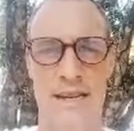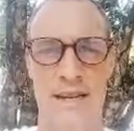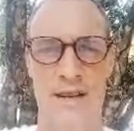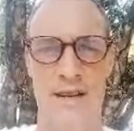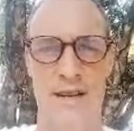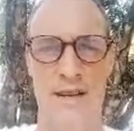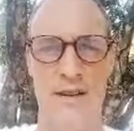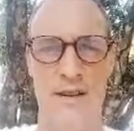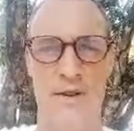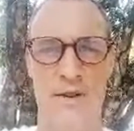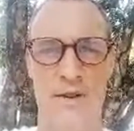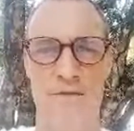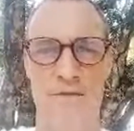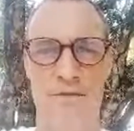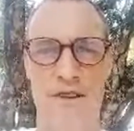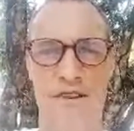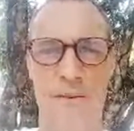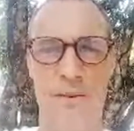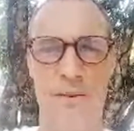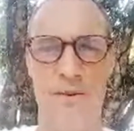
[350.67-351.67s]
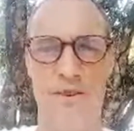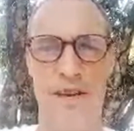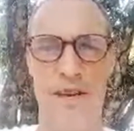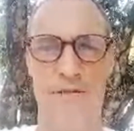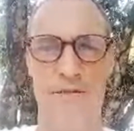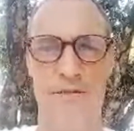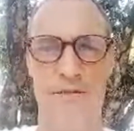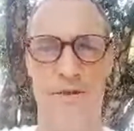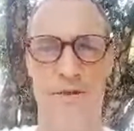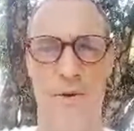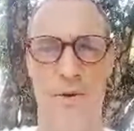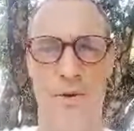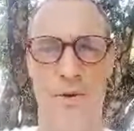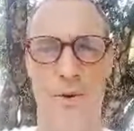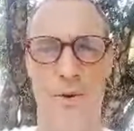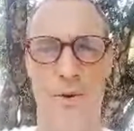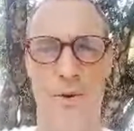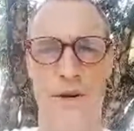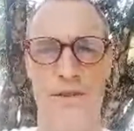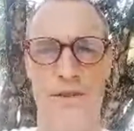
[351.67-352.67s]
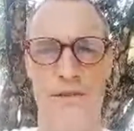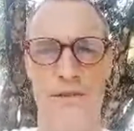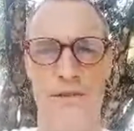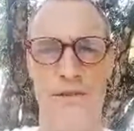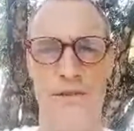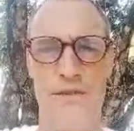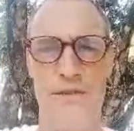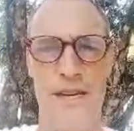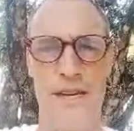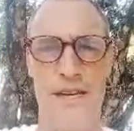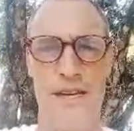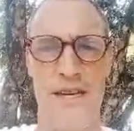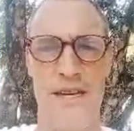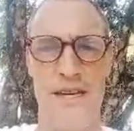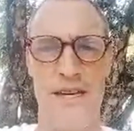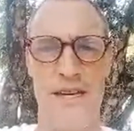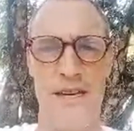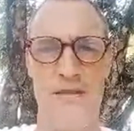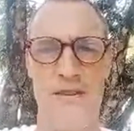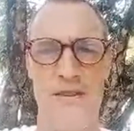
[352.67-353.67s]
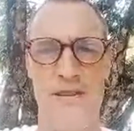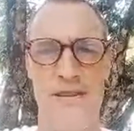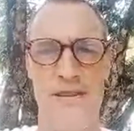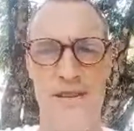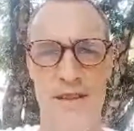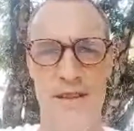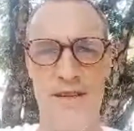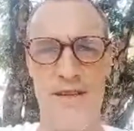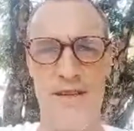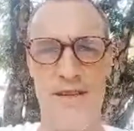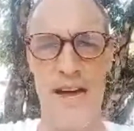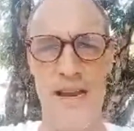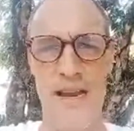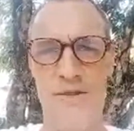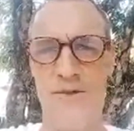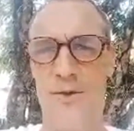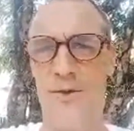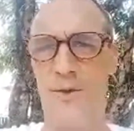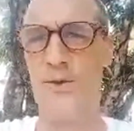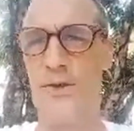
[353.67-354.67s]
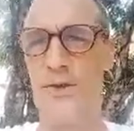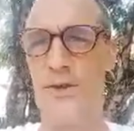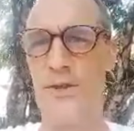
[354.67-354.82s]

Lord Racer, what's that? Warm most of the year here in Southern California.